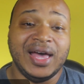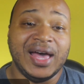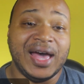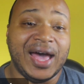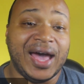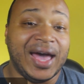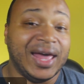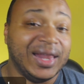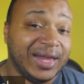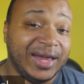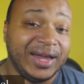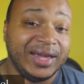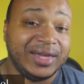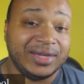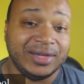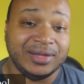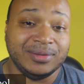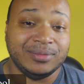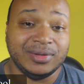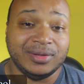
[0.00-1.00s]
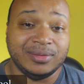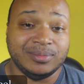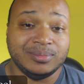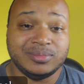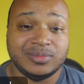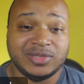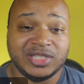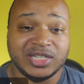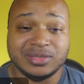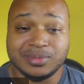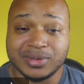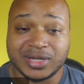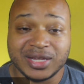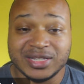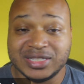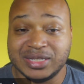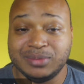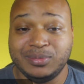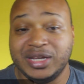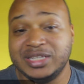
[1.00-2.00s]
I like it just
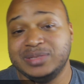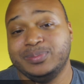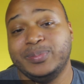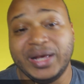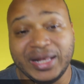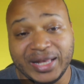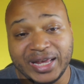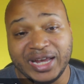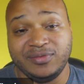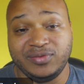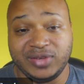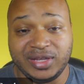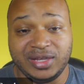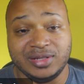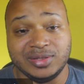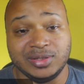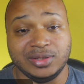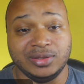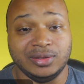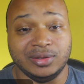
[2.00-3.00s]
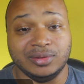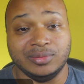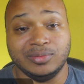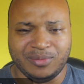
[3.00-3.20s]
because it makes my life easier.